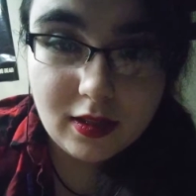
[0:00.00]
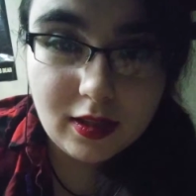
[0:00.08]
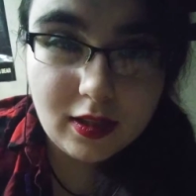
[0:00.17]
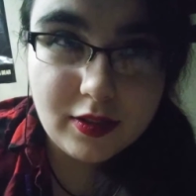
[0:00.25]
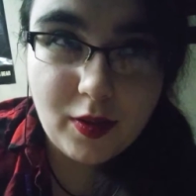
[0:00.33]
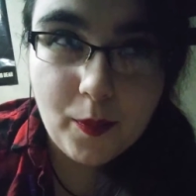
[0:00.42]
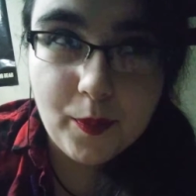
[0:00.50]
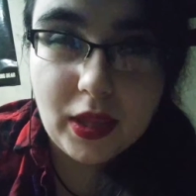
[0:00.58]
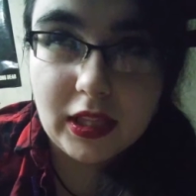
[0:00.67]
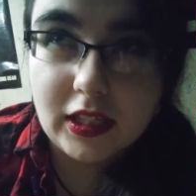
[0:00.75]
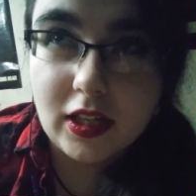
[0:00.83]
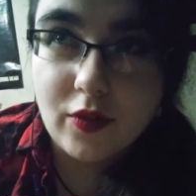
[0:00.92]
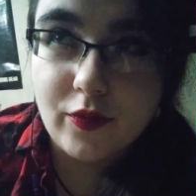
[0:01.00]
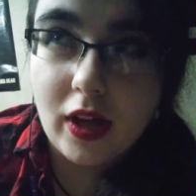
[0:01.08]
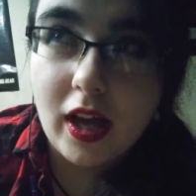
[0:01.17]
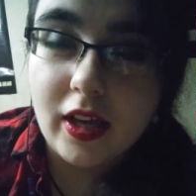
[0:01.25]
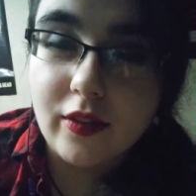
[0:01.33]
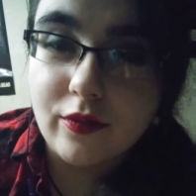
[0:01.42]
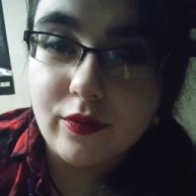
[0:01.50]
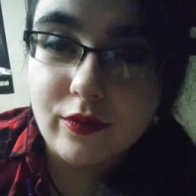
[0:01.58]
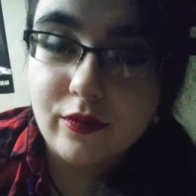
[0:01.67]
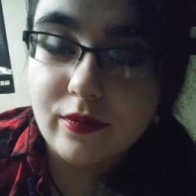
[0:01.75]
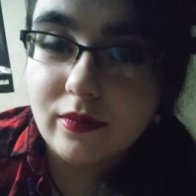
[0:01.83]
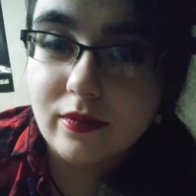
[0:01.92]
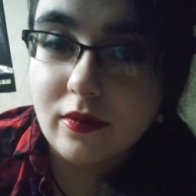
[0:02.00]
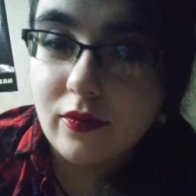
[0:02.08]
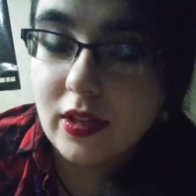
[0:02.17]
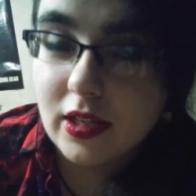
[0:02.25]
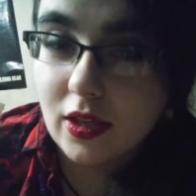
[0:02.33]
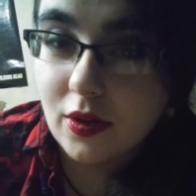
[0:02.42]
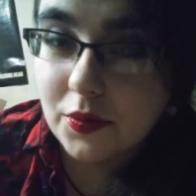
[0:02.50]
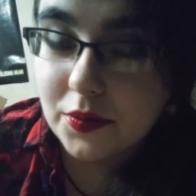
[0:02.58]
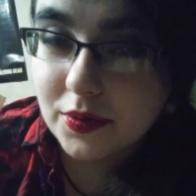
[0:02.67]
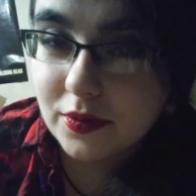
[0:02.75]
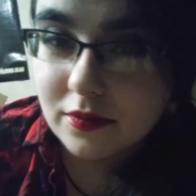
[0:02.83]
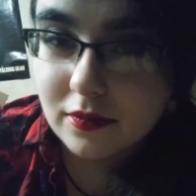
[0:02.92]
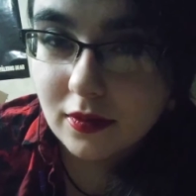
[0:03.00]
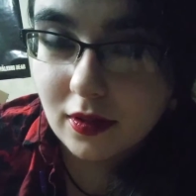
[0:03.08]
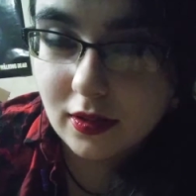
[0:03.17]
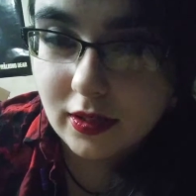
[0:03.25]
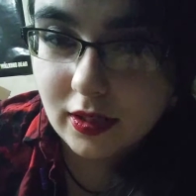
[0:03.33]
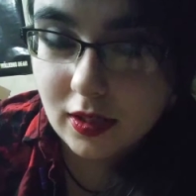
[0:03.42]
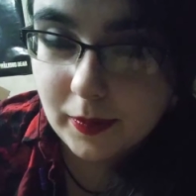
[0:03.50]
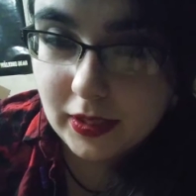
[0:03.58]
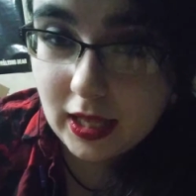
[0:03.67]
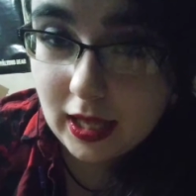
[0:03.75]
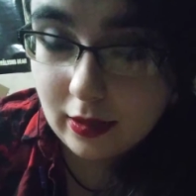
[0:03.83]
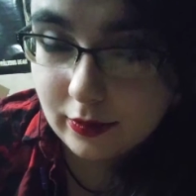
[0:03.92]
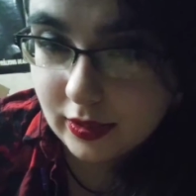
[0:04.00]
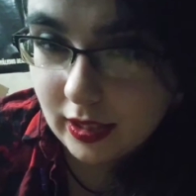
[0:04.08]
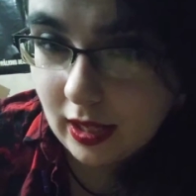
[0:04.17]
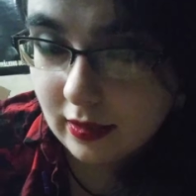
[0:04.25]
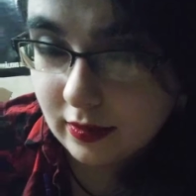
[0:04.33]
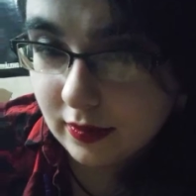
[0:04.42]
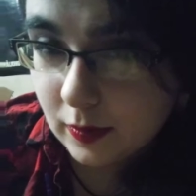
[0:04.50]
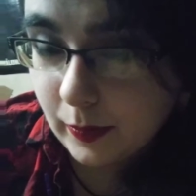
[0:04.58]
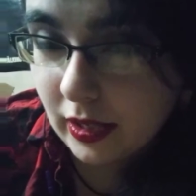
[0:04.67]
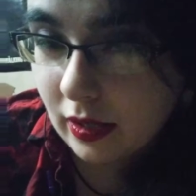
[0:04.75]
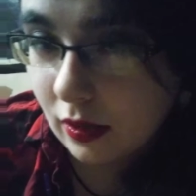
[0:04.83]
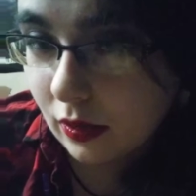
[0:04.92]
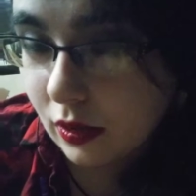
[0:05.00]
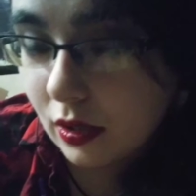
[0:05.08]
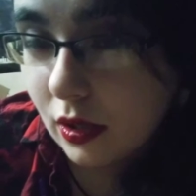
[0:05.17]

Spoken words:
Now there's 1,000,005 videos on here about how to cast a spell,